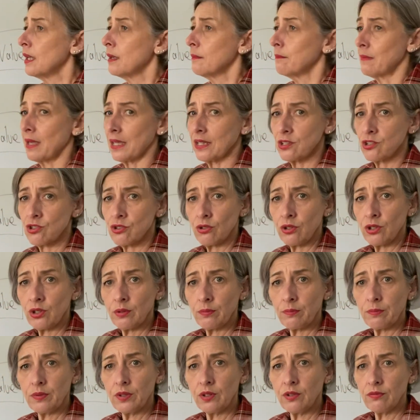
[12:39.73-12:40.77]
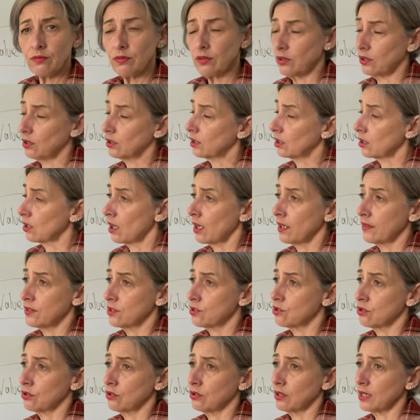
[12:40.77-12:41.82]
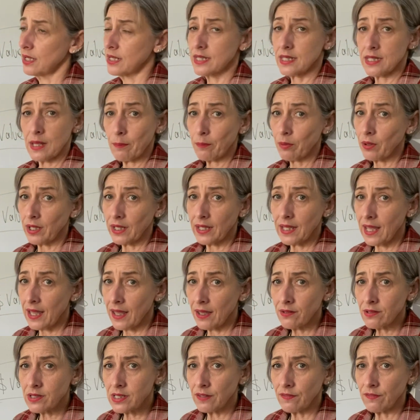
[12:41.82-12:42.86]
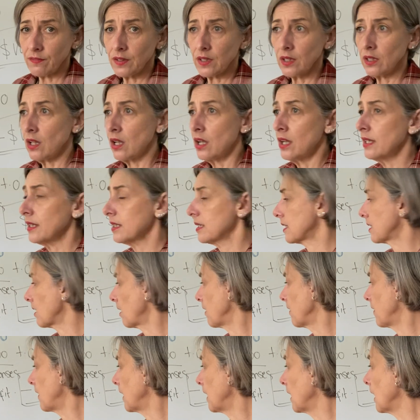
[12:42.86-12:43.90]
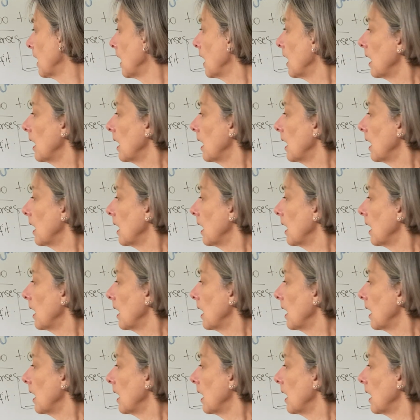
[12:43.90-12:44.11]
Make sure you can either do a separate account if you like, so that